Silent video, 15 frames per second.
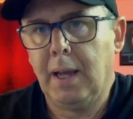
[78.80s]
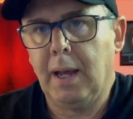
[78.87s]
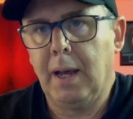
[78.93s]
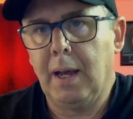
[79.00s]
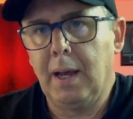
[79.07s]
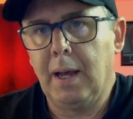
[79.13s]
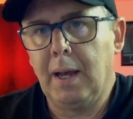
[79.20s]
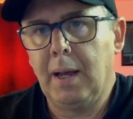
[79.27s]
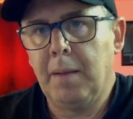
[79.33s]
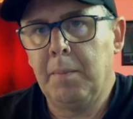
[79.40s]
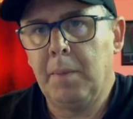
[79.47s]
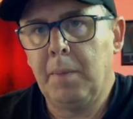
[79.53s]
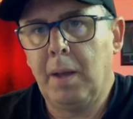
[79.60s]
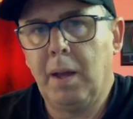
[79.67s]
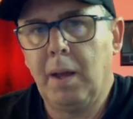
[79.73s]

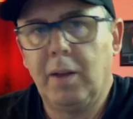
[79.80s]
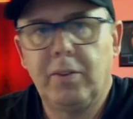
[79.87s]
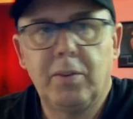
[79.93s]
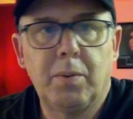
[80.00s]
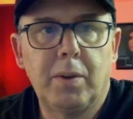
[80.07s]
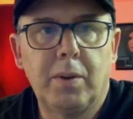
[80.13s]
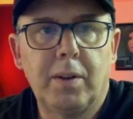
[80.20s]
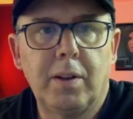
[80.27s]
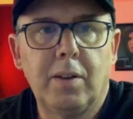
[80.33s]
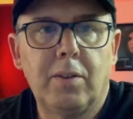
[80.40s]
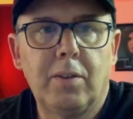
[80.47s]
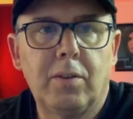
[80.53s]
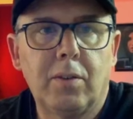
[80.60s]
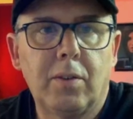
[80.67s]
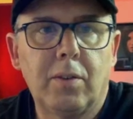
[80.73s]
I just wanted to
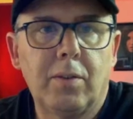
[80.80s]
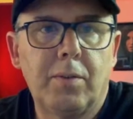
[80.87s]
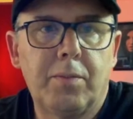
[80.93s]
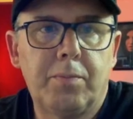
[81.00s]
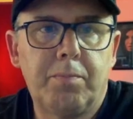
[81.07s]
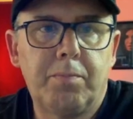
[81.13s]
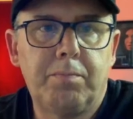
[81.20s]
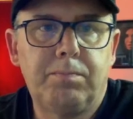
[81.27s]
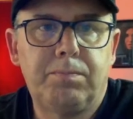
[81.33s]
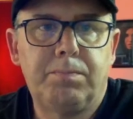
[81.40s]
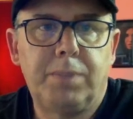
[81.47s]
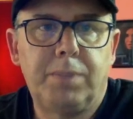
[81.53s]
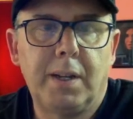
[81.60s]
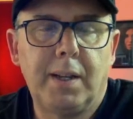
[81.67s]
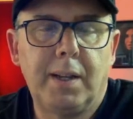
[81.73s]
sort of
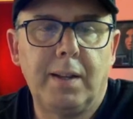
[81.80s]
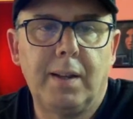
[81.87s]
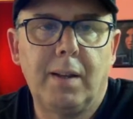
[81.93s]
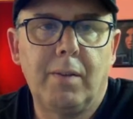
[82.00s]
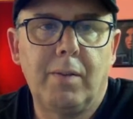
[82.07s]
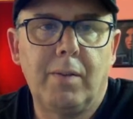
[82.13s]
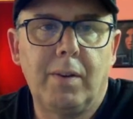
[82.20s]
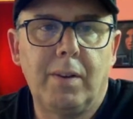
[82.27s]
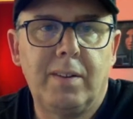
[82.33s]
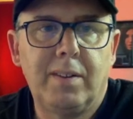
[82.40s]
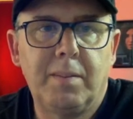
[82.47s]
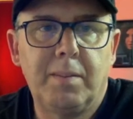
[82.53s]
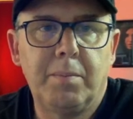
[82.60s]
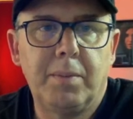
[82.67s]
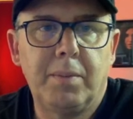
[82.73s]
break it down very
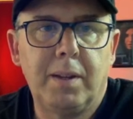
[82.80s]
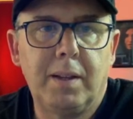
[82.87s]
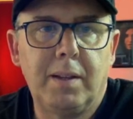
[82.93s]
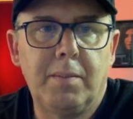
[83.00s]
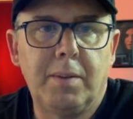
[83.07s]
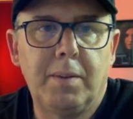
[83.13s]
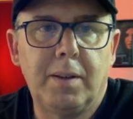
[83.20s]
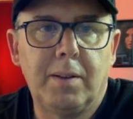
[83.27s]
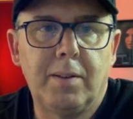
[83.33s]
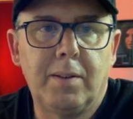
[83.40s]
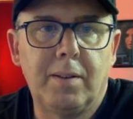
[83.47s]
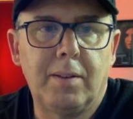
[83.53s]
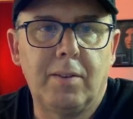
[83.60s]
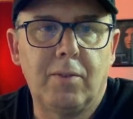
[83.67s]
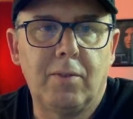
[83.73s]
simply because
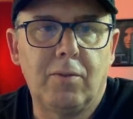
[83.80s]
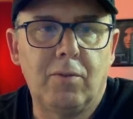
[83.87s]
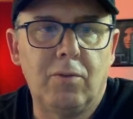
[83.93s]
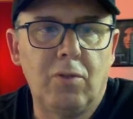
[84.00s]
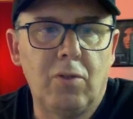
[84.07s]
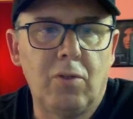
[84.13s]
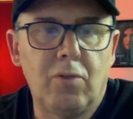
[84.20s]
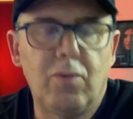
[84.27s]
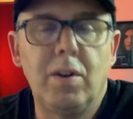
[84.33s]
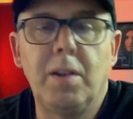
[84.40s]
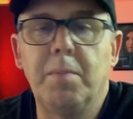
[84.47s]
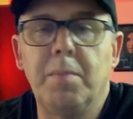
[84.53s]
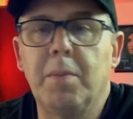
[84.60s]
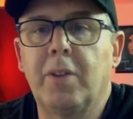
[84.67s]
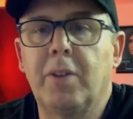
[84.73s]
there's not really
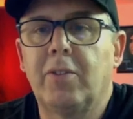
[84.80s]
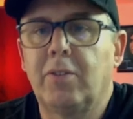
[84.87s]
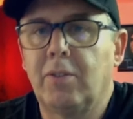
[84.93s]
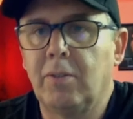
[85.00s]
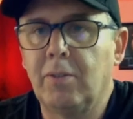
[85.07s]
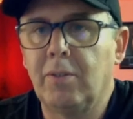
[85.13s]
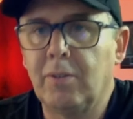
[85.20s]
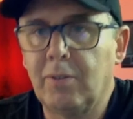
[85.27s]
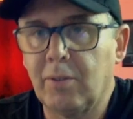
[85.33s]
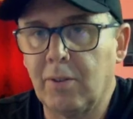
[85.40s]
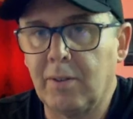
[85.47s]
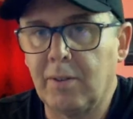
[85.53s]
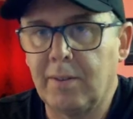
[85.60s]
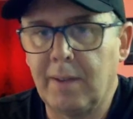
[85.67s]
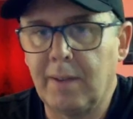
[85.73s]
much to sort
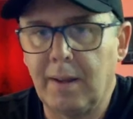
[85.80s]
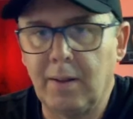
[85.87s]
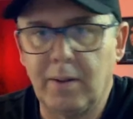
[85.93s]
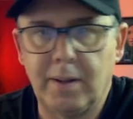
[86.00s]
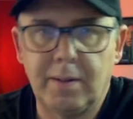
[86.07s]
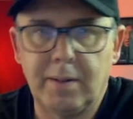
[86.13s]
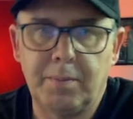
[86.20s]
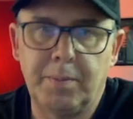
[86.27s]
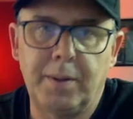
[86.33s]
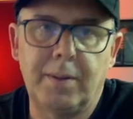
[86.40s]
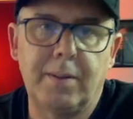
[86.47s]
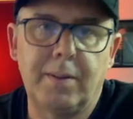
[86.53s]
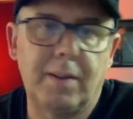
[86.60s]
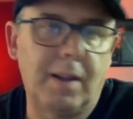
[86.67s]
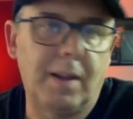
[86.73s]
of tell on it,
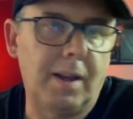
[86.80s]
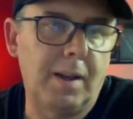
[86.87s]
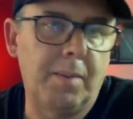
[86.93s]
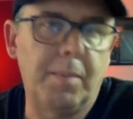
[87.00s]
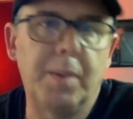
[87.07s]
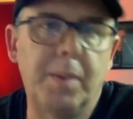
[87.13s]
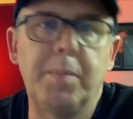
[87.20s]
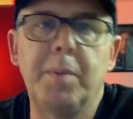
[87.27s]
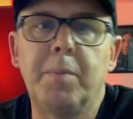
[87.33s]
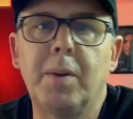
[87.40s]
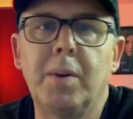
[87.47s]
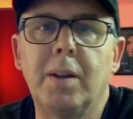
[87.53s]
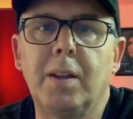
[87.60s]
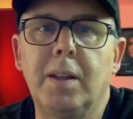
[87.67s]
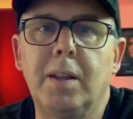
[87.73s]
but let me
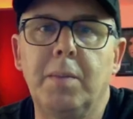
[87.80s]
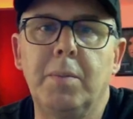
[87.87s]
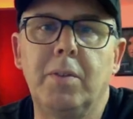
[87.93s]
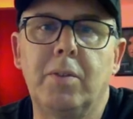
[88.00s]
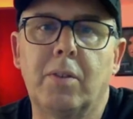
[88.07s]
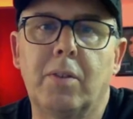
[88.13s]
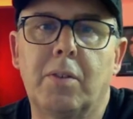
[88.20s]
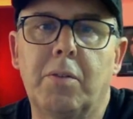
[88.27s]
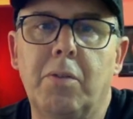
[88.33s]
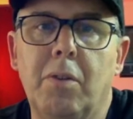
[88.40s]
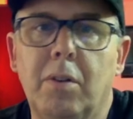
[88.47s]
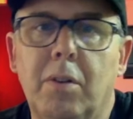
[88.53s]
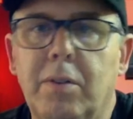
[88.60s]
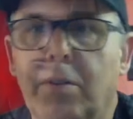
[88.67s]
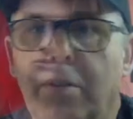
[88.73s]
bring the image
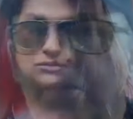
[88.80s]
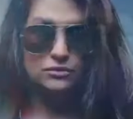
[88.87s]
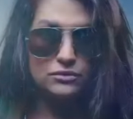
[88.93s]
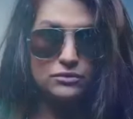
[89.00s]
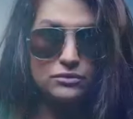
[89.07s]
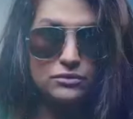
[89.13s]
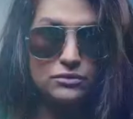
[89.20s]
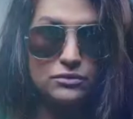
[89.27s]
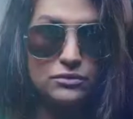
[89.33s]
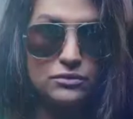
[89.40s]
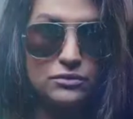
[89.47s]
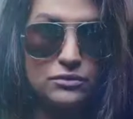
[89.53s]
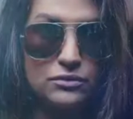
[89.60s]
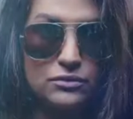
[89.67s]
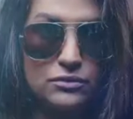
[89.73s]
across.
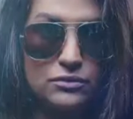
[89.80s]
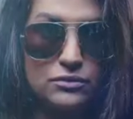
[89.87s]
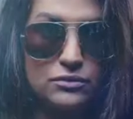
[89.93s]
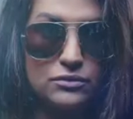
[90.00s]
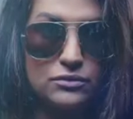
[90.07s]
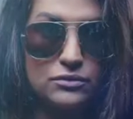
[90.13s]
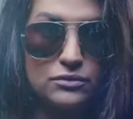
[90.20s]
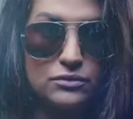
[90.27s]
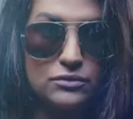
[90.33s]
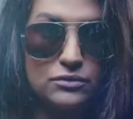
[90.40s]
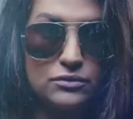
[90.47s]
So this